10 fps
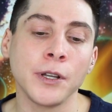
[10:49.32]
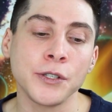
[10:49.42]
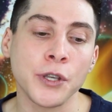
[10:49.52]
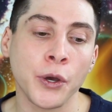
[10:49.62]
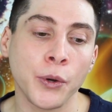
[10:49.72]

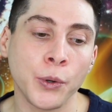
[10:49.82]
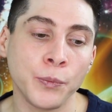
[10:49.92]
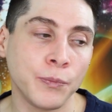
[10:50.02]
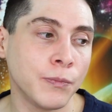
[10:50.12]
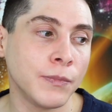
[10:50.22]

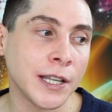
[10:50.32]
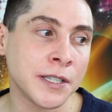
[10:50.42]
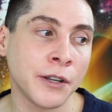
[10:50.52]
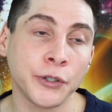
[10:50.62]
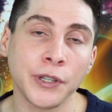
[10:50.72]
So
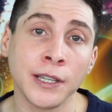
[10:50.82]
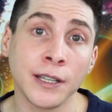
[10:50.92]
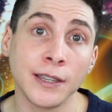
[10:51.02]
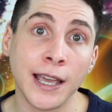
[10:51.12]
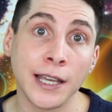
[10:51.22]
that's another thing
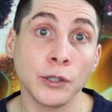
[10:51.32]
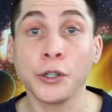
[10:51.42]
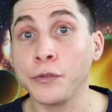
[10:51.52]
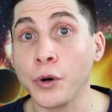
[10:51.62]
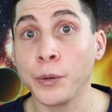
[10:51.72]
that they
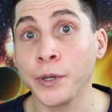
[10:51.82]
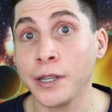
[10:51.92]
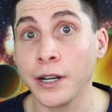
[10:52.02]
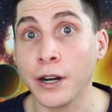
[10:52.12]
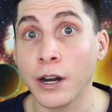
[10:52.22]
look for
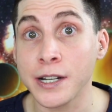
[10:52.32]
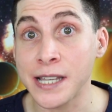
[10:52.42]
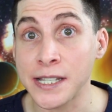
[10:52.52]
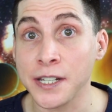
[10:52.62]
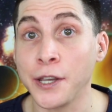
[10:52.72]
when they are
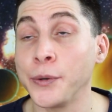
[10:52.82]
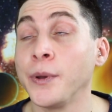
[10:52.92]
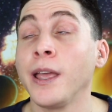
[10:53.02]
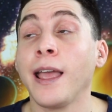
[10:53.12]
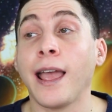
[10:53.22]
assessing
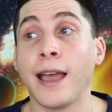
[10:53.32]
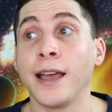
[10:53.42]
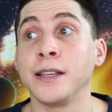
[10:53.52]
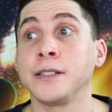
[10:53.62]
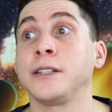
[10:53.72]
you,
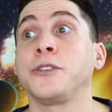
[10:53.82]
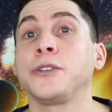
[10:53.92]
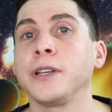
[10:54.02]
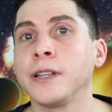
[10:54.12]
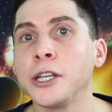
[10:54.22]
and
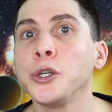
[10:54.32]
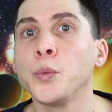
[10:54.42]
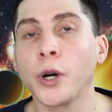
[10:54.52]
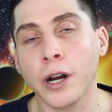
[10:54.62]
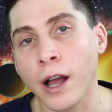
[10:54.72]
another thing that
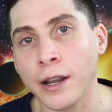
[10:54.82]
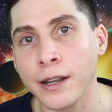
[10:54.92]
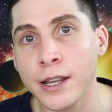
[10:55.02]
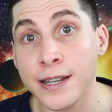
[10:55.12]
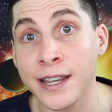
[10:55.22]
you work
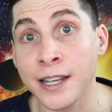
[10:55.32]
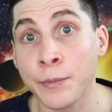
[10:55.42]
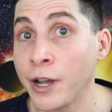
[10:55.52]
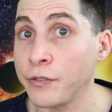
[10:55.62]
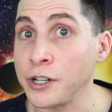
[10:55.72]
on
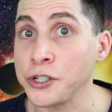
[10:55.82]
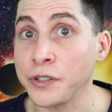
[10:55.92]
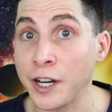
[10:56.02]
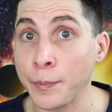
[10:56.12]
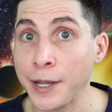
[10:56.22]
in
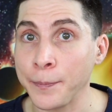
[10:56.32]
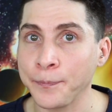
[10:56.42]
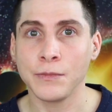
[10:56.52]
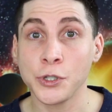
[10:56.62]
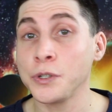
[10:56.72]
myofunctional therapy.
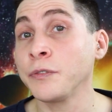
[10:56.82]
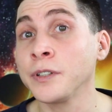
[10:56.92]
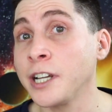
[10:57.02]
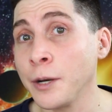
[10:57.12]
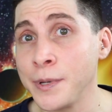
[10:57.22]
So
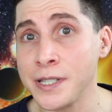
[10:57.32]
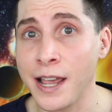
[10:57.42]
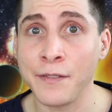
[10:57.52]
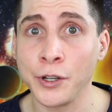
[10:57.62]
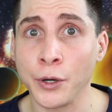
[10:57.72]
different therapists
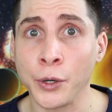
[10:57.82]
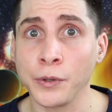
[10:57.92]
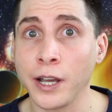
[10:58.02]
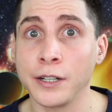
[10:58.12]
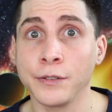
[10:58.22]
have their
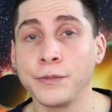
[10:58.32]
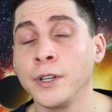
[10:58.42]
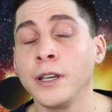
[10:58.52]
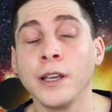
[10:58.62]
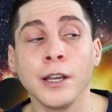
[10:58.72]
own kind
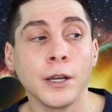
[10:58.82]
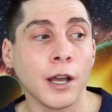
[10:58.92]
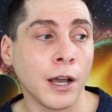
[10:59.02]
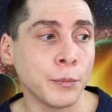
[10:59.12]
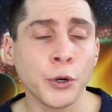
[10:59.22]

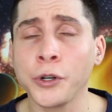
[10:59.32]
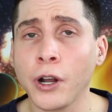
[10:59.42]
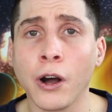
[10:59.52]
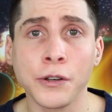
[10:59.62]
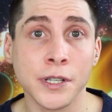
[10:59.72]
of
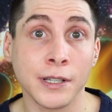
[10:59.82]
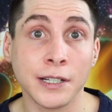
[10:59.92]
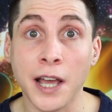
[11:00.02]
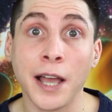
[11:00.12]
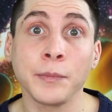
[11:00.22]
protocols and
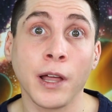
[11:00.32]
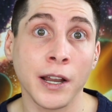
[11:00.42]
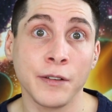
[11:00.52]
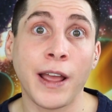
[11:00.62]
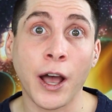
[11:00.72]
like
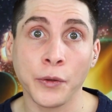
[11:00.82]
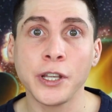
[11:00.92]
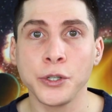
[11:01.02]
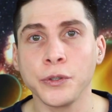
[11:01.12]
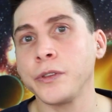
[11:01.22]
timeline of how
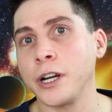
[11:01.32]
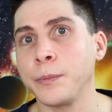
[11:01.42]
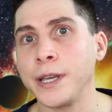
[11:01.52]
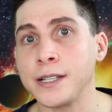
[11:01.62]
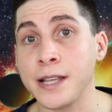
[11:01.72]
they do the therapy